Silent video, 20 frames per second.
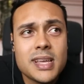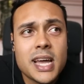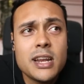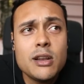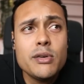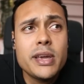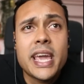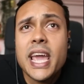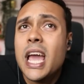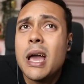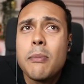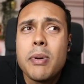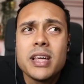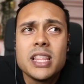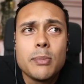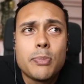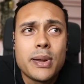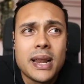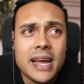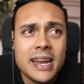I don't care about the
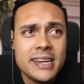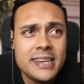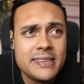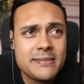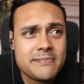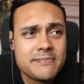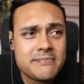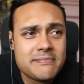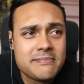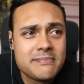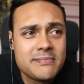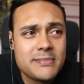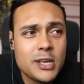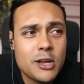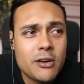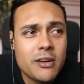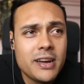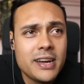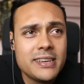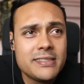planet. All
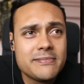right?